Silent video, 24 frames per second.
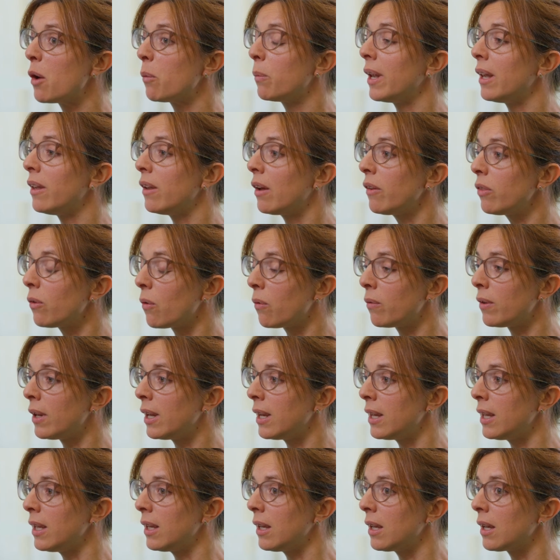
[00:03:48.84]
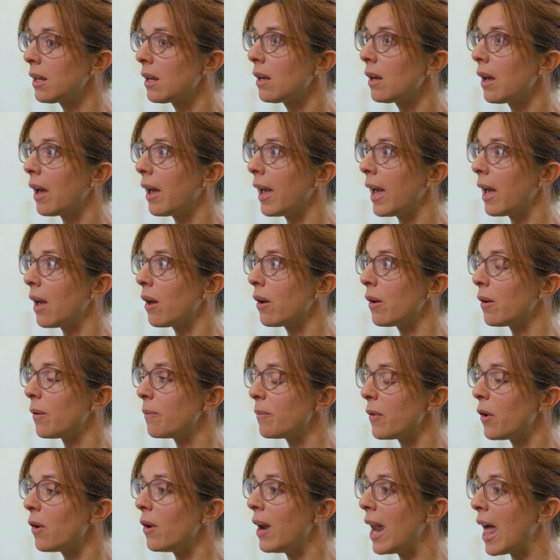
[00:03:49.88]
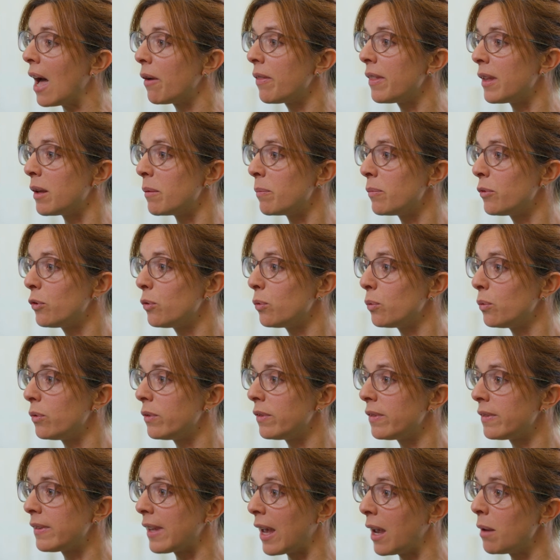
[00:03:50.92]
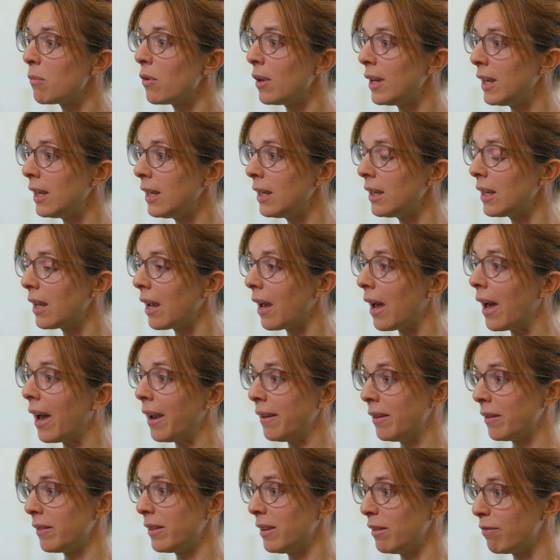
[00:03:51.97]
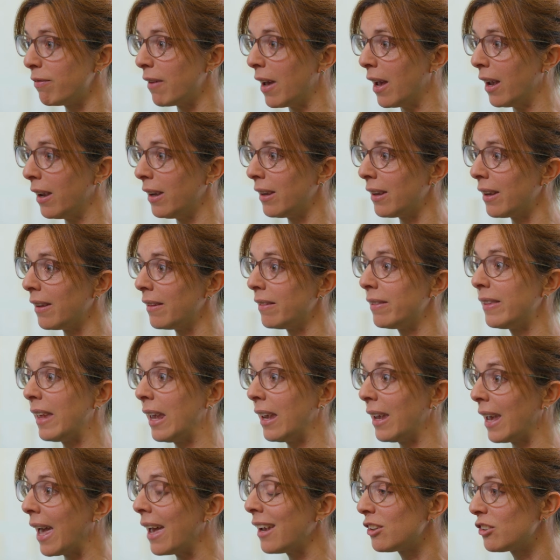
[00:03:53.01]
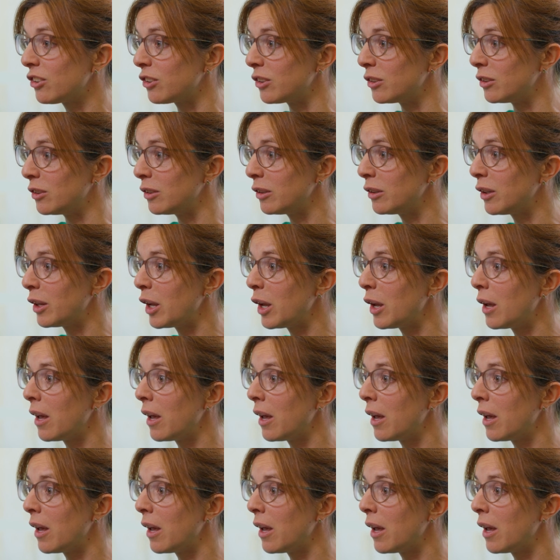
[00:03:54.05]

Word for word: will not only um, allow them to timely identify and take action